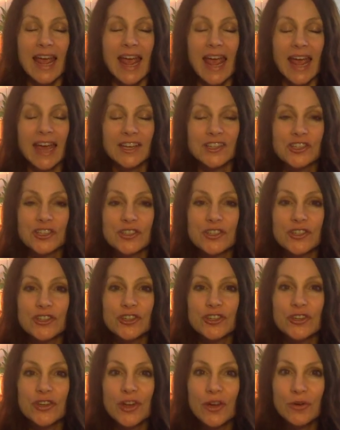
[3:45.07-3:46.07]
And just
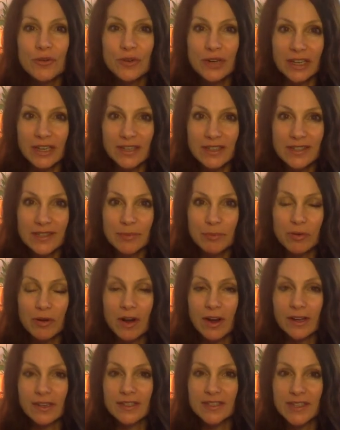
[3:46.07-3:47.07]
notice
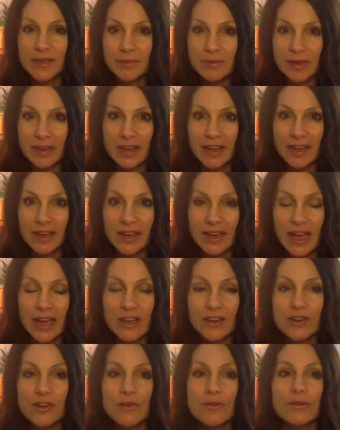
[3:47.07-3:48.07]
proximity
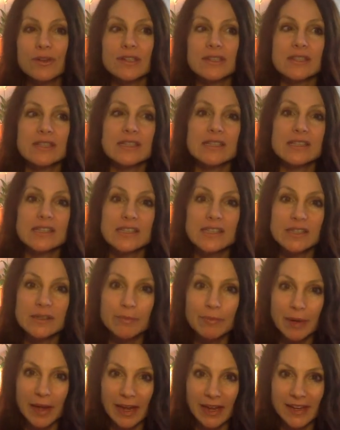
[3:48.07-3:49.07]
and notice the
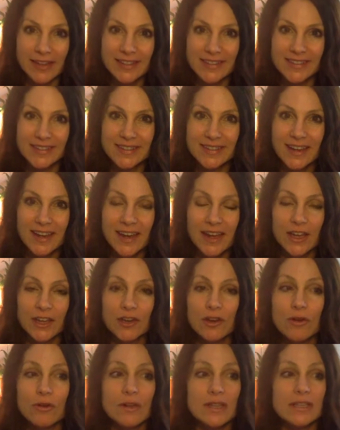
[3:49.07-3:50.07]
space.
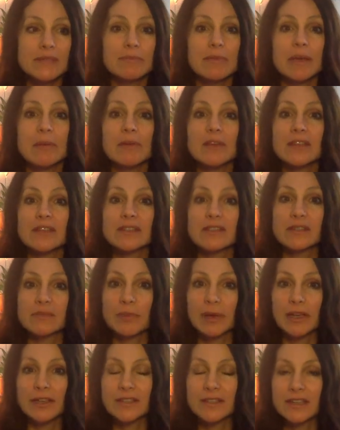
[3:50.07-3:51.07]
Notice maybe the
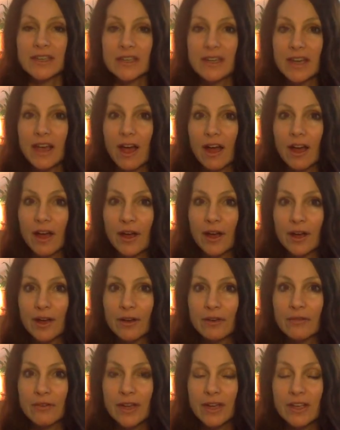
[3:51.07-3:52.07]
spacing
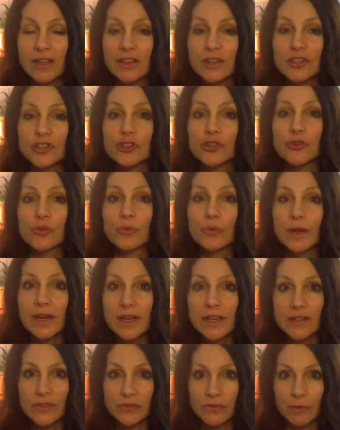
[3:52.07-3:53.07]
of the
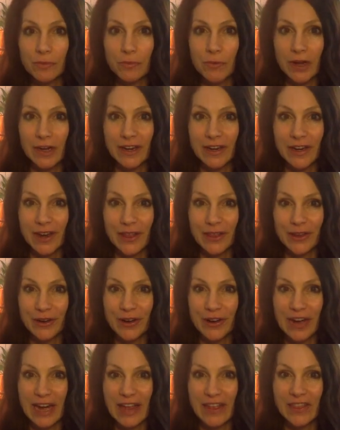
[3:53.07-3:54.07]
trees from one
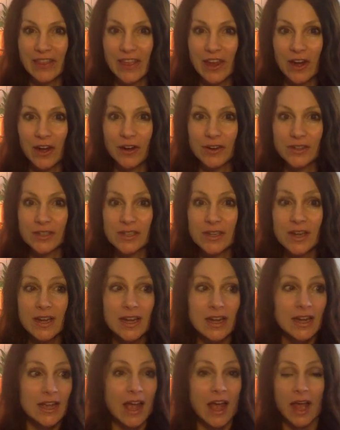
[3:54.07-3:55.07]
another.
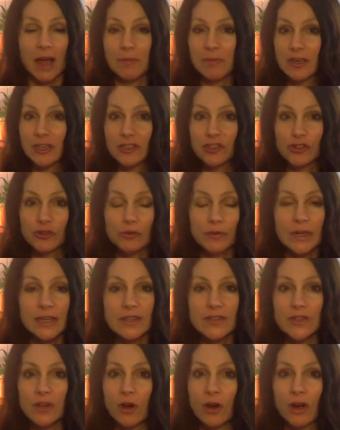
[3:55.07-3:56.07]
And
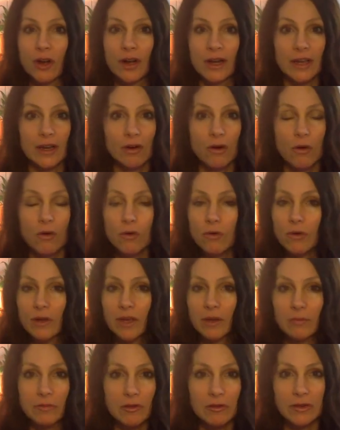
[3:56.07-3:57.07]
trees are in whole
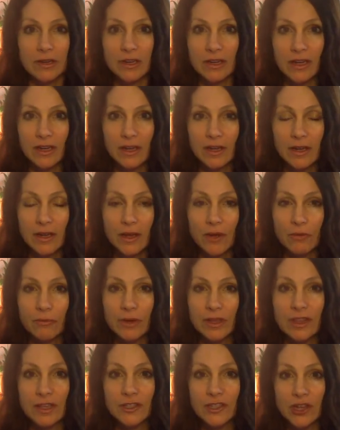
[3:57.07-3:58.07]
community
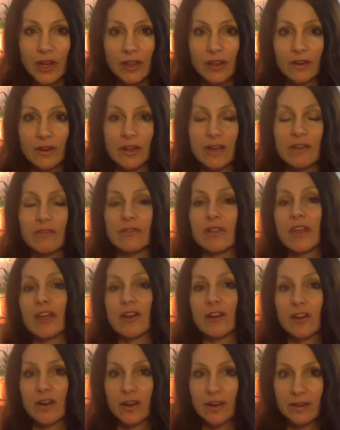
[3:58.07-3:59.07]
with each other if they
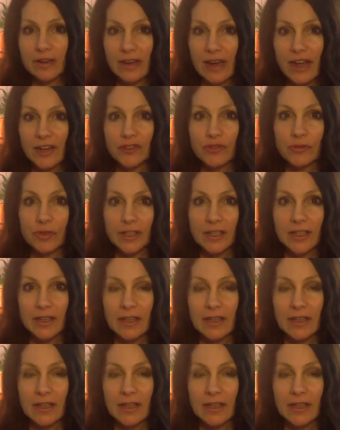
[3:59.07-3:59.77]
are naturally